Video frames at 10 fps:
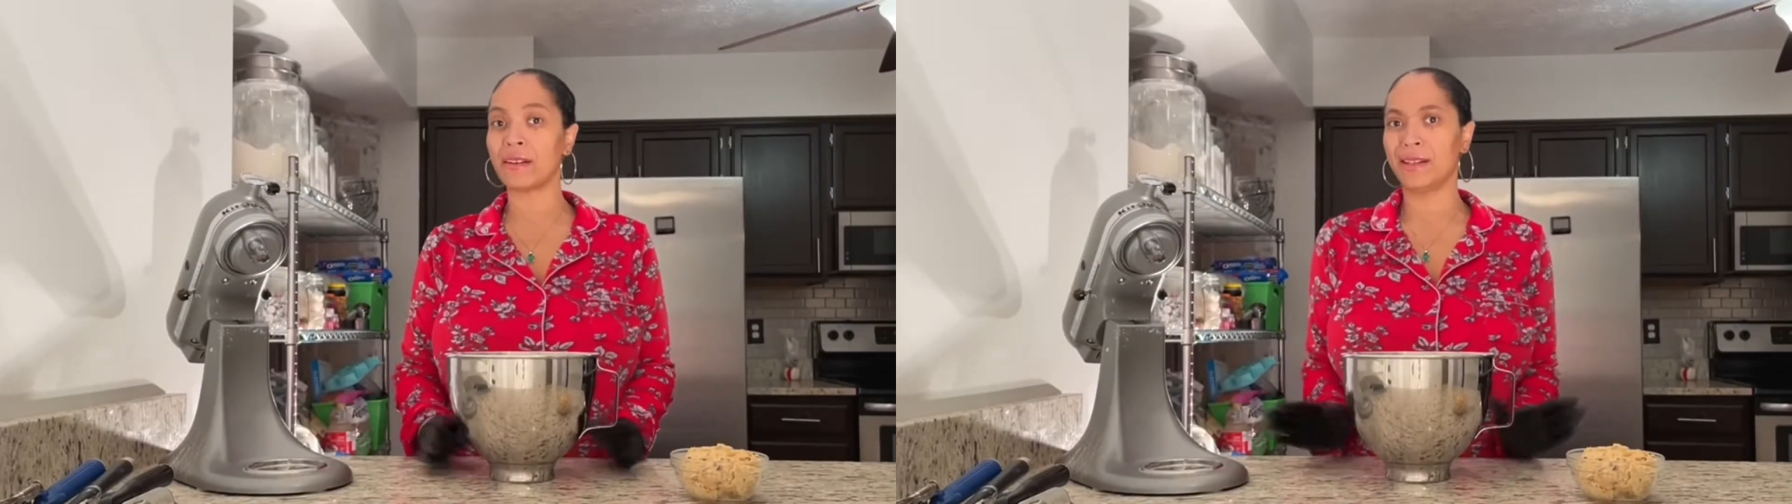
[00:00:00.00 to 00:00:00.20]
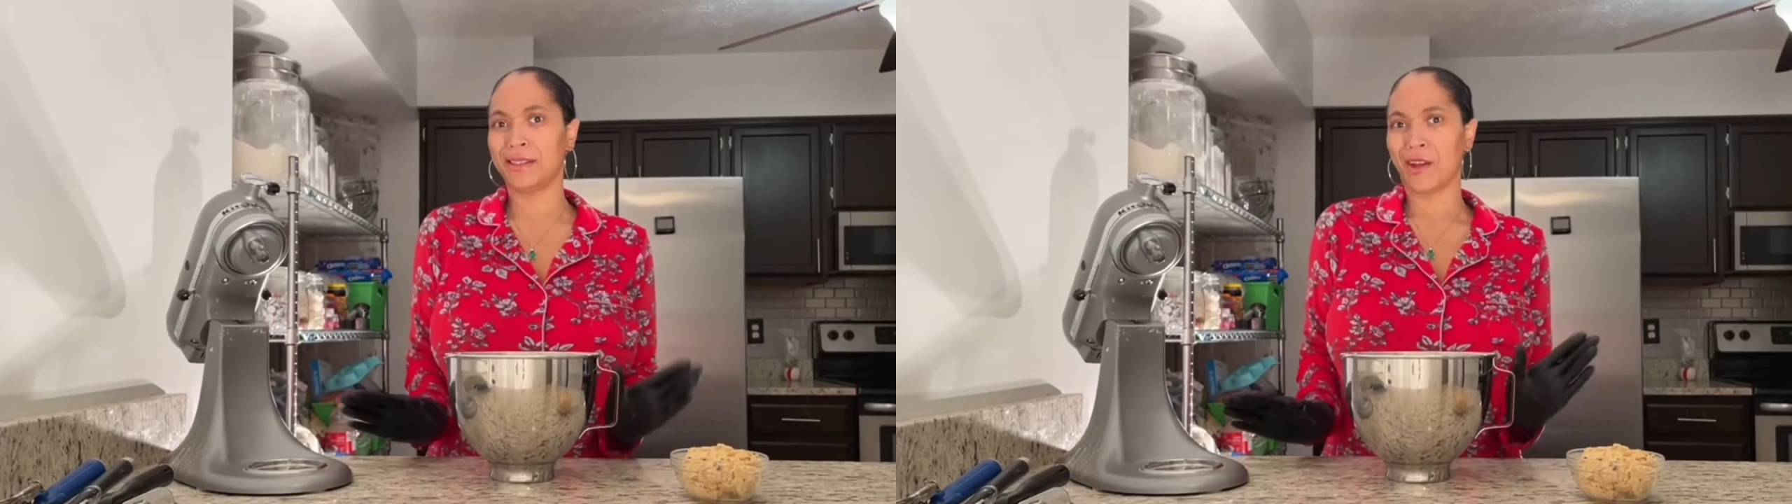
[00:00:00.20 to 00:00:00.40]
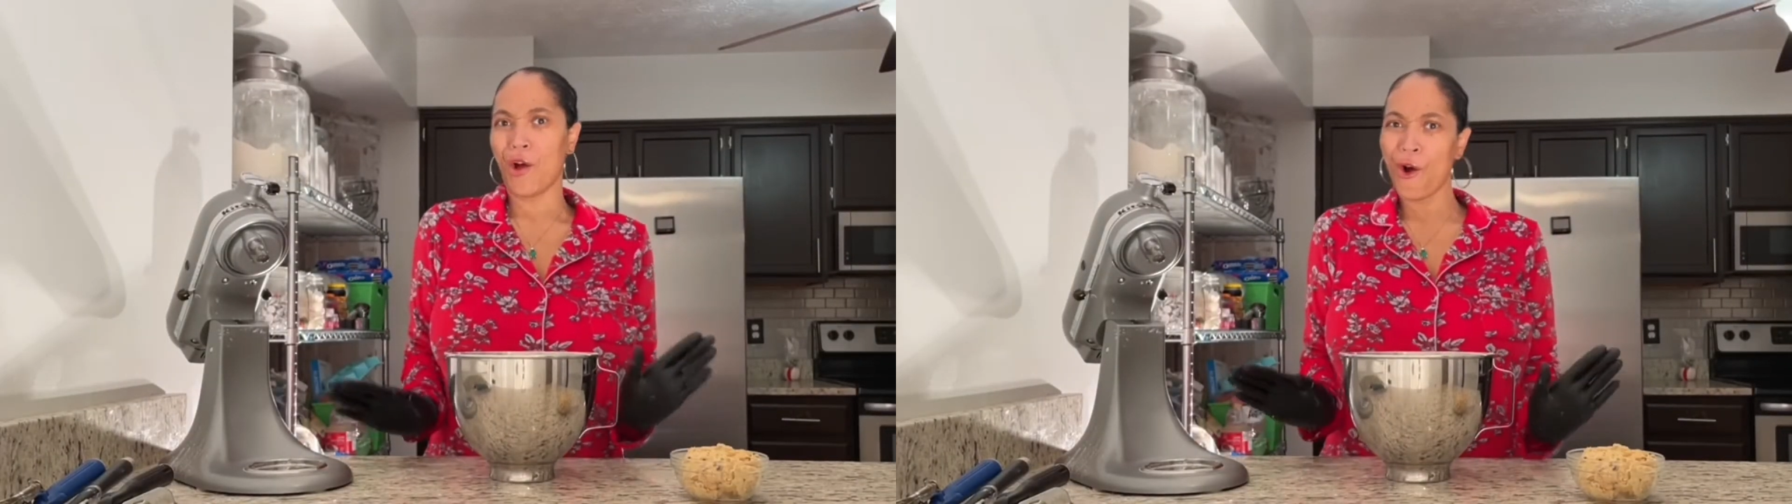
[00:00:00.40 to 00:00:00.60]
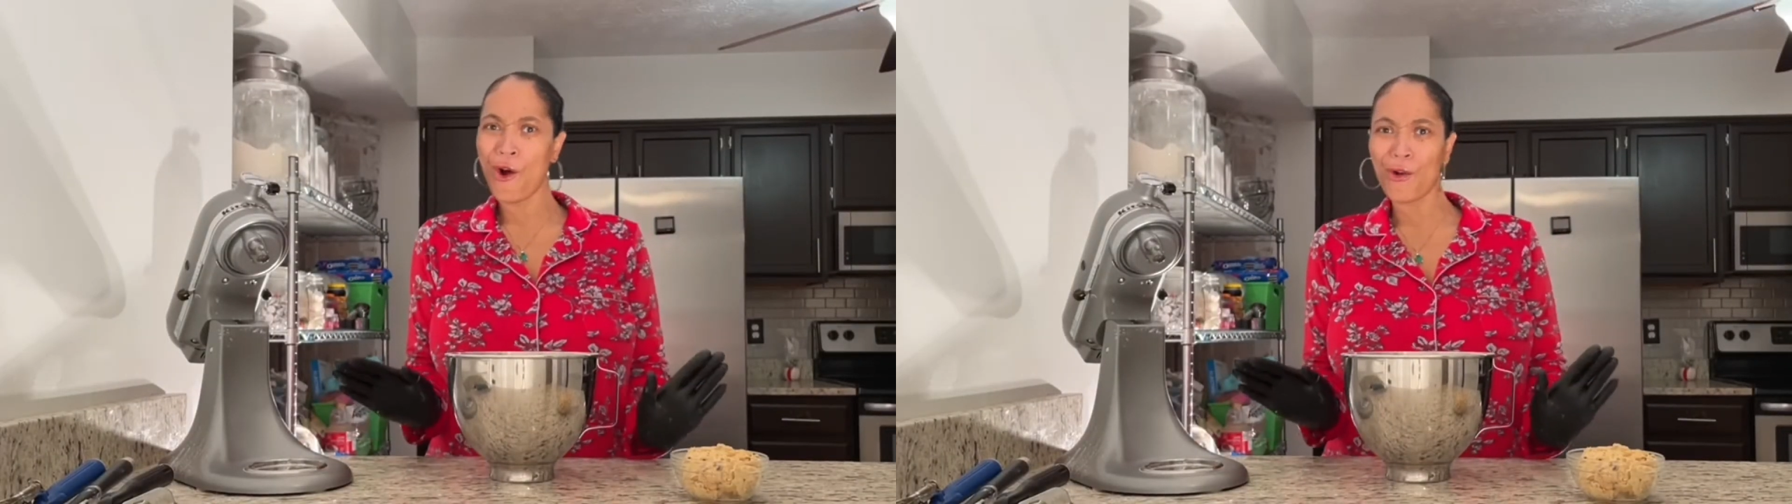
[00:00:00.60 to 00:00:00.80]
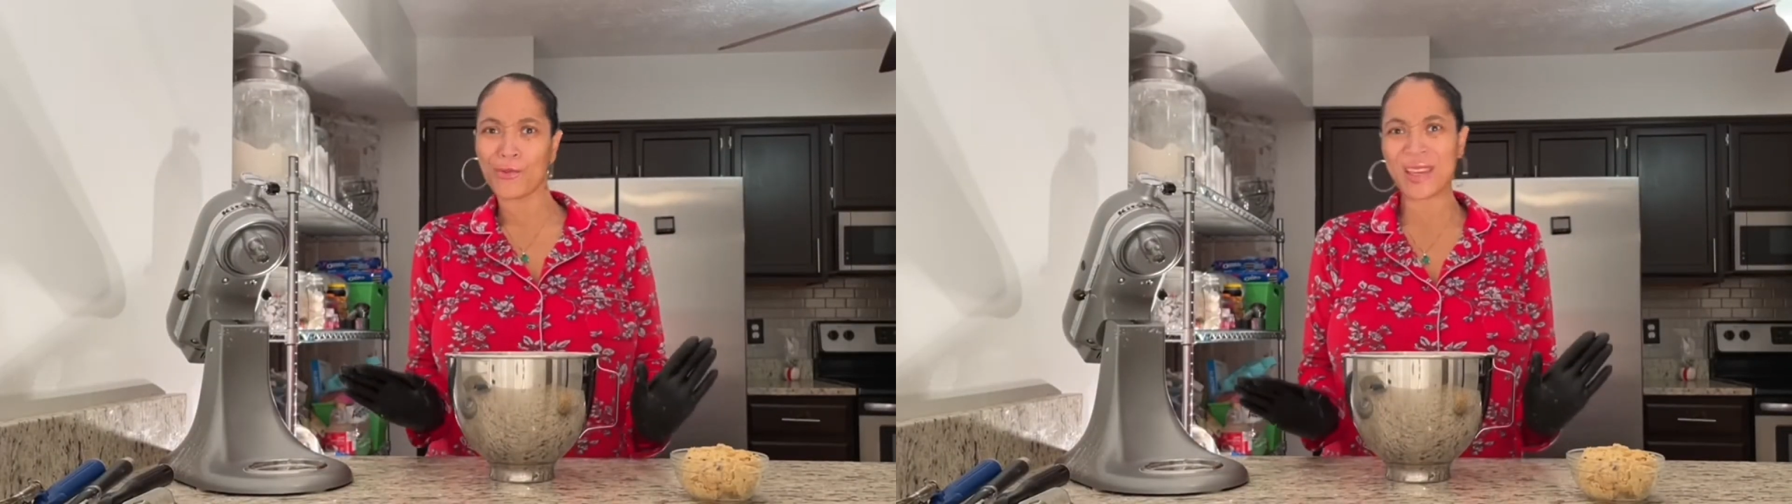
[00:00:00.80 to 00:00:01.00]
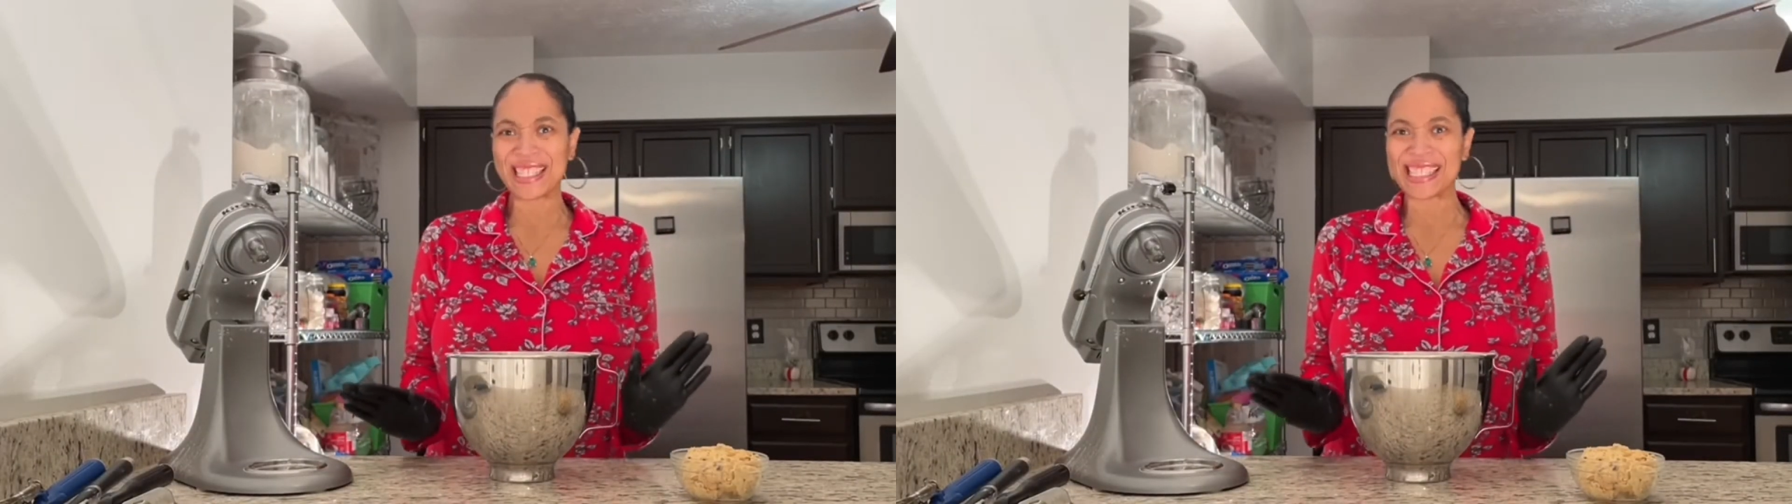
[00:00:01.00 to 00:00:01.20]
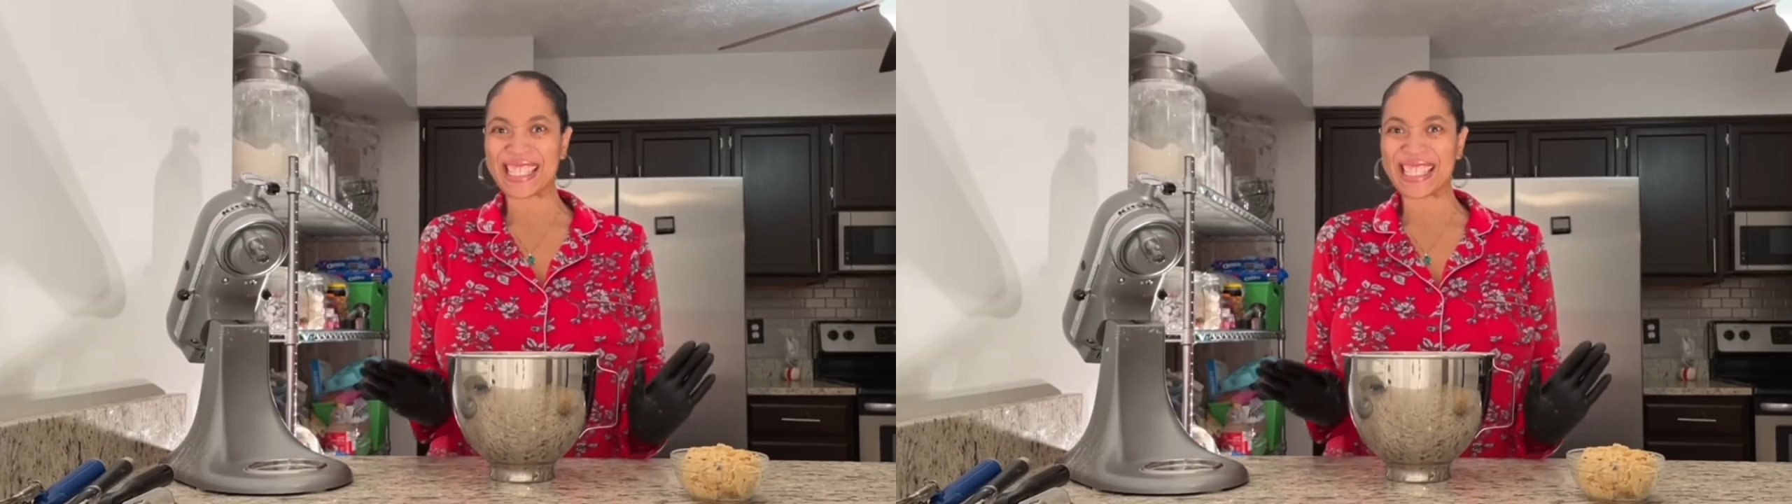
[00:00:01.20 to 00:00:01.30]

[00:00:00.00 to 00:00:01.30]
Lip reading: is all mixed